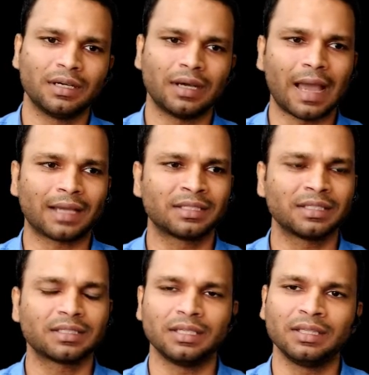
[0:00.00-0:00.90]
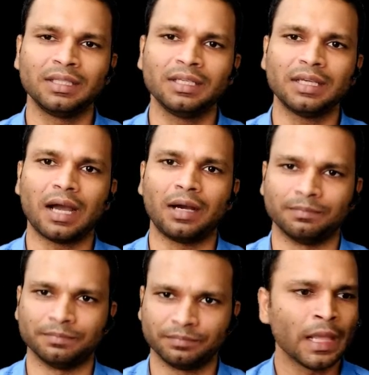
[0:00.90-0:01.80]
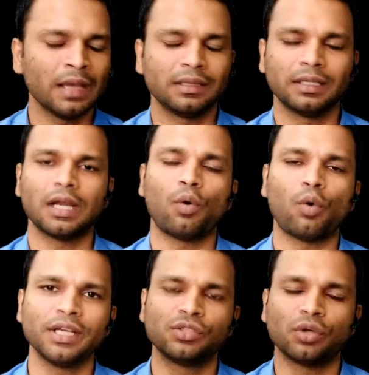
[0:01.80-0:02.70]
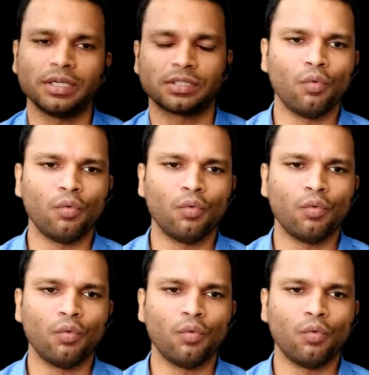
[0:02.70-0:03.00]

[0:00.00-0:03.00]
access in the arm. Then avoid joints.